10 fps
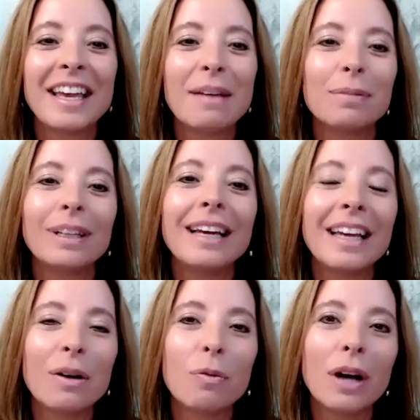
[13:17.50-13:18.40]
keep
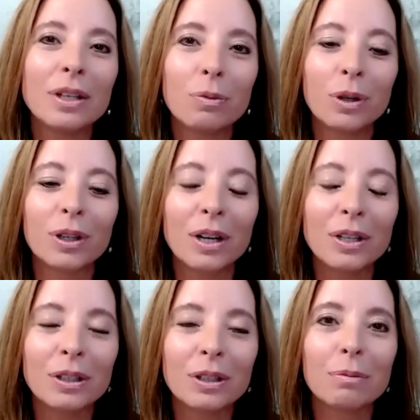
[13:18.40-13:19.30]
blinking while you work
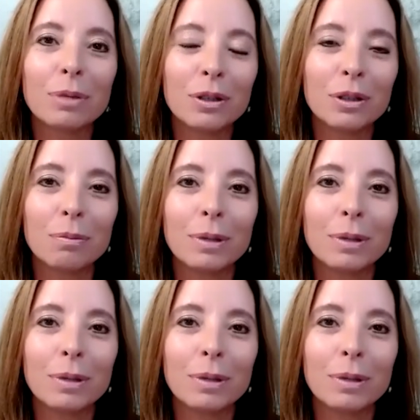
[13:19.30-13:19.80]
on your computer,